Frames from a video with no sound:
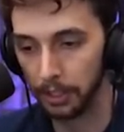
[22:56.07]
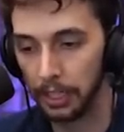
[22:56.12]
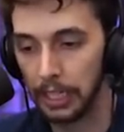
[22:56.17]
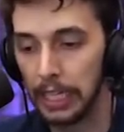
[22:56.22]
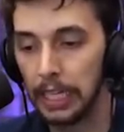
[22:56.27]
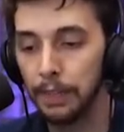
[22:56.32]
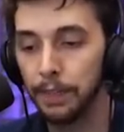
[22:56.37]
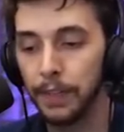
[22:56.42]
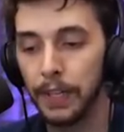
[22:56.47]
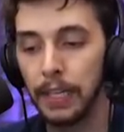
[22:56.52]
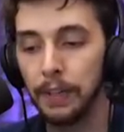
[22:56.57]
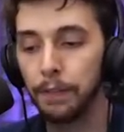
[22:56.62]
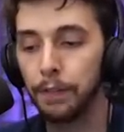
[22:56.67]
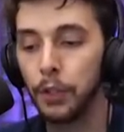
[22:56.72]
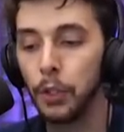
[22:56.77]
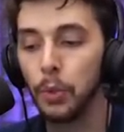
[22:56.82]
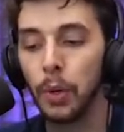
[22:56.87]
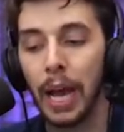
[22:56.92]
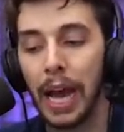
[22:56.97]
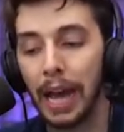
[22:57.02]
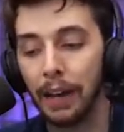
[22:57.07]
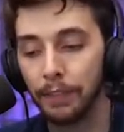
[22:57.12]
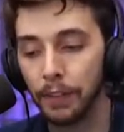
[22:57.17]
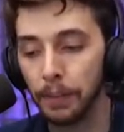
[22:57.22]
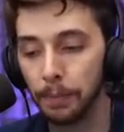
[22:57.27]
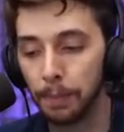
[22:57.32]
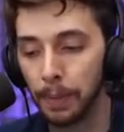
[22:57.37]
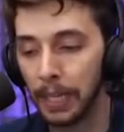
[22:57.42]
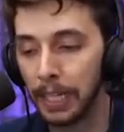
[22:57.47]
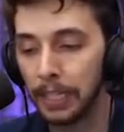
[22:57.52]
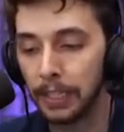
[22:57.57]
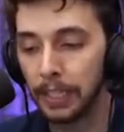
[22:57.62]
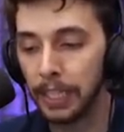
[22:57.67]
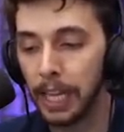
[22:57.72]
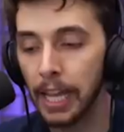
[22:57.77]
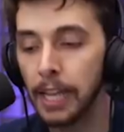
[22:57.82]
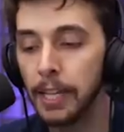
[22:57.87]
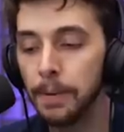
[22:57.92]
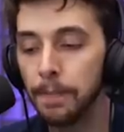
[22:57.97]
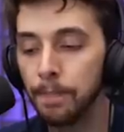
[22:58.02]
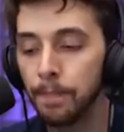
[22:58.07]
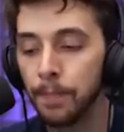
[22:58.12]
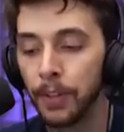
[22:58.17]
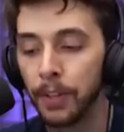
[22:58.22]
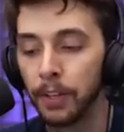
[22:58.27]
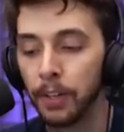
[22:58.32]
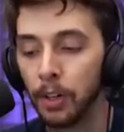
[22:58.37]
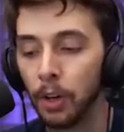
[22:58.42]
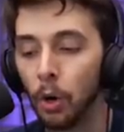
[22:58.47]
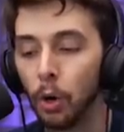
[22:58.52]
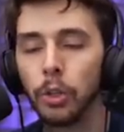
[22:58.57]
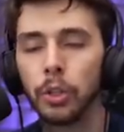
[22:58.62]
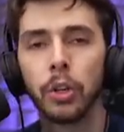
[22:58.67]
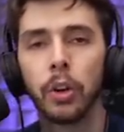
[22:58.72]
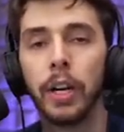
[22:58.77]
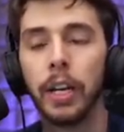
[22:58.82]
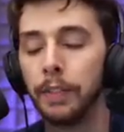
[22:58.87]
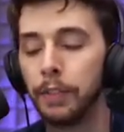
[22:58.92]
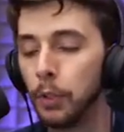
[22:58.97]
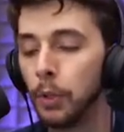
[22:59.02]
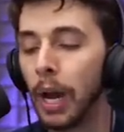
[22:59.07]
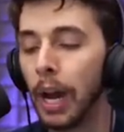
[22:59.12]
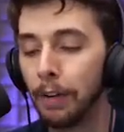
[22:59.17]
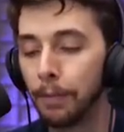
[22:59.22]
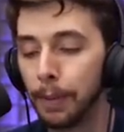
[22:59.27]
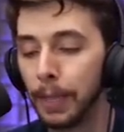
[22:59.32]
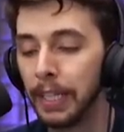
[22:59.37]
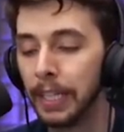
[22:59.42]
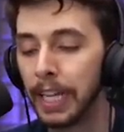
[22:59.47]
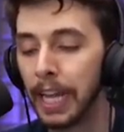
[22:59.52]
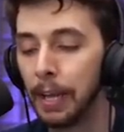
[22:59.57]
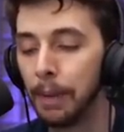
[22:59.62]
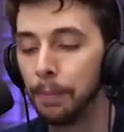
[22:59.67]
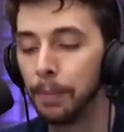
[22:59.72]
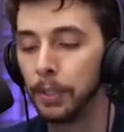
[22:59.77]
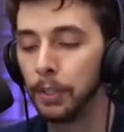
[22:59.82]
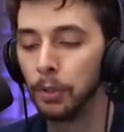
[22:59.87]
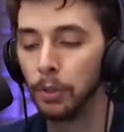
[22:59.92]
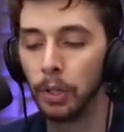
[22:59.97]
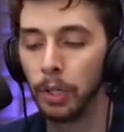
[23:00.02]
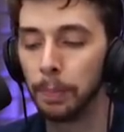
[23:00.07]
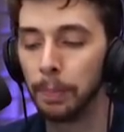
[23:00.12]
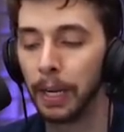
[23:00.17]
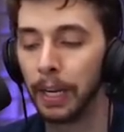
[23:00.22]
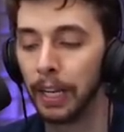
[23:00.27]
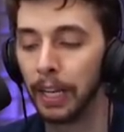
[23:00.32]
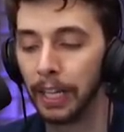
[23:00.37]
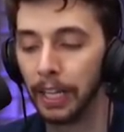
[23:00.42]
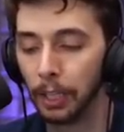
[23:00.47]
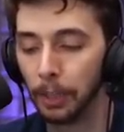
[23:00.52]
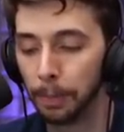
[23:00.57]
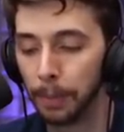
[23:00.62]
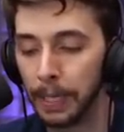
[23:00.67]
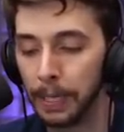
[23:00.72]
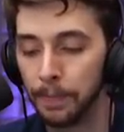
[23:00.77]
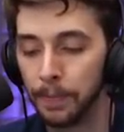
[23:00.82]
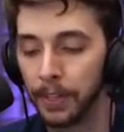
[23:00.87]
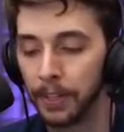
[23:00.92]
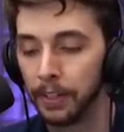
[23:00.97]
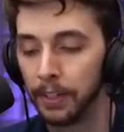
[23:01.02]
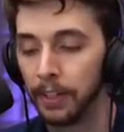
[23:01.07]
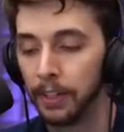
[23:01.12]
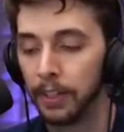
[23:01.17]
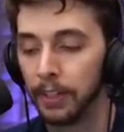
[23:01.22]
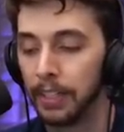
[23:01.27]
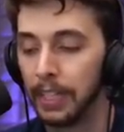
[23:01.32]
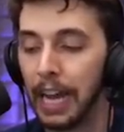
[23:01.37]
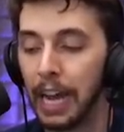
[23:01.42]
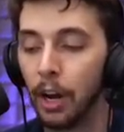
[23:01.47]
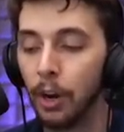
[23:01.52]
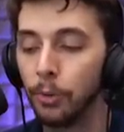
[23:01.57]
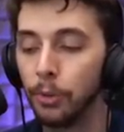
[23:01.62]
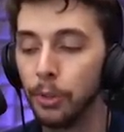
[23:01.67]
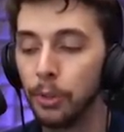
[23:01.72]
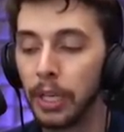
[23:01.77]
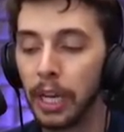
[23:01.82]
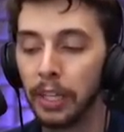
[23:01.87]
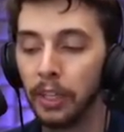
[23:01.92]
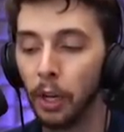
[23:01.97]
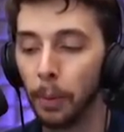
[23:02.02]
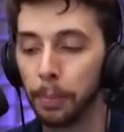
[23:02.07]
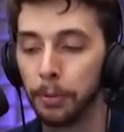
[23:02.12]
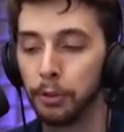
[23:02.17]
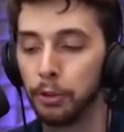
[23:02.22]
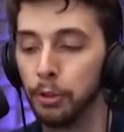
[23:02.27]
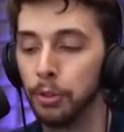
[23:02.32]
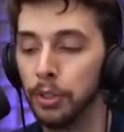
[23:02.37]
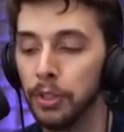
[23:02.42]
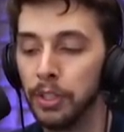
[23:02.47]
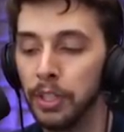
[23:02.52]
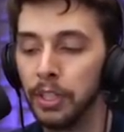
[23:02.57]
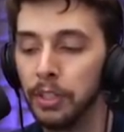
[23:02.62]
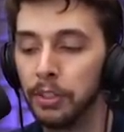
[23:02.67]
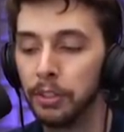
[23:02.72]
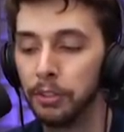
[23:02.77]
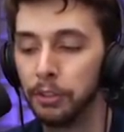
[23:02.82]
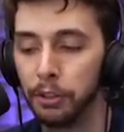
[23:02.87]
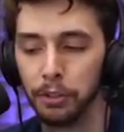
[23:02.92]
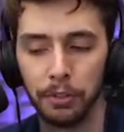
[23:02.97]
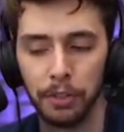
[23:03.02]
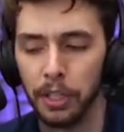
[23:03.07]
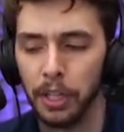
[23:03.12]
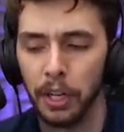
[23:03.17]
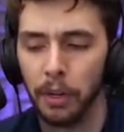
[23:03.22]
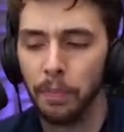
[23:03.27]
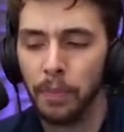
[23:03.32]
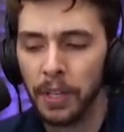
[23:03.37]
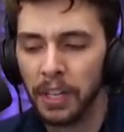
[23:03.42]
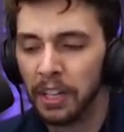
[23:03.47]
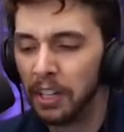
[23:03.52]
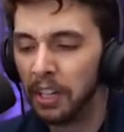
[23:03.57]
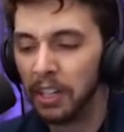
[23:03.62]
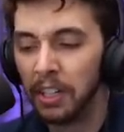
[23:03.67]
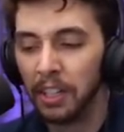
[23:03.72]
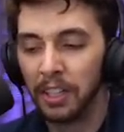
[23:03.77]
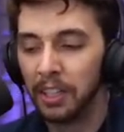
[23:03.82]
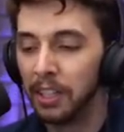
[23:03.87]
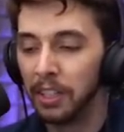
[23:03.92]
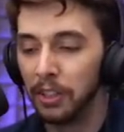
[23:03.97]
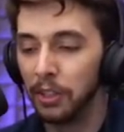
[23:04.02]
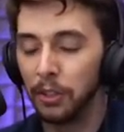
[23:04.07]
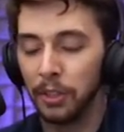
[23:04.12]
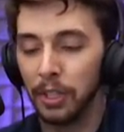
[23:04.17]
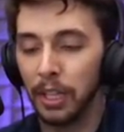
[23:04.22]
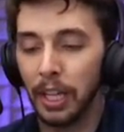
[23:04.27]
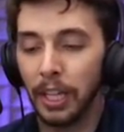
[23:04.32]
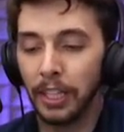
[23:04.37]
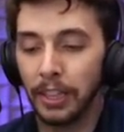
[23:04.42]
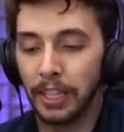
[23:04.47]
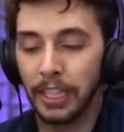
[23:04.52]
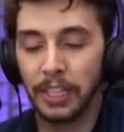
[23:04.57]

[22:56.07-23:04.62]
And even if you haven't played the game, or sorry, if you have played the game but you only played a little bit, now you get the opportunity to, you know, you,